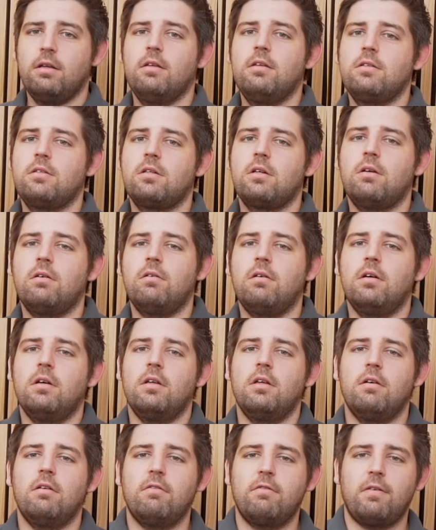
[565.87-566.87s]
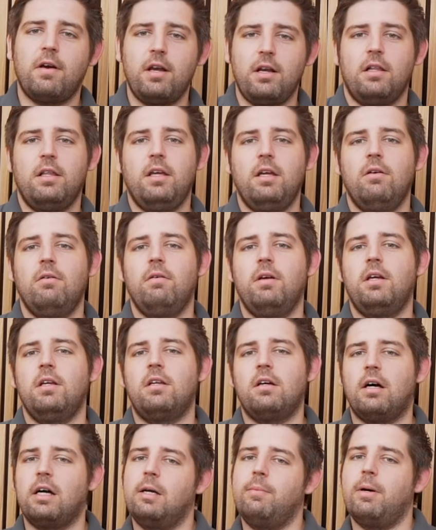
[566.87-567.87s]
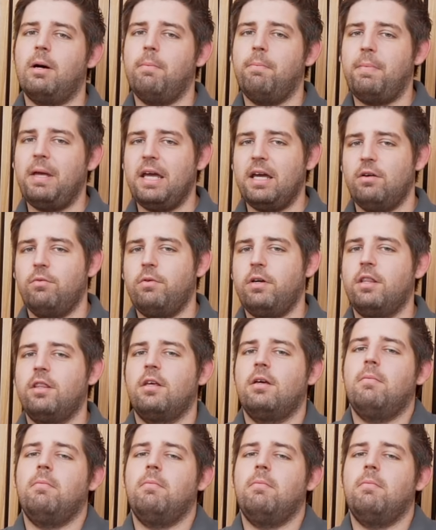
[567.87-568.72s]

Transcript: So finally, we can talk about bandwidth.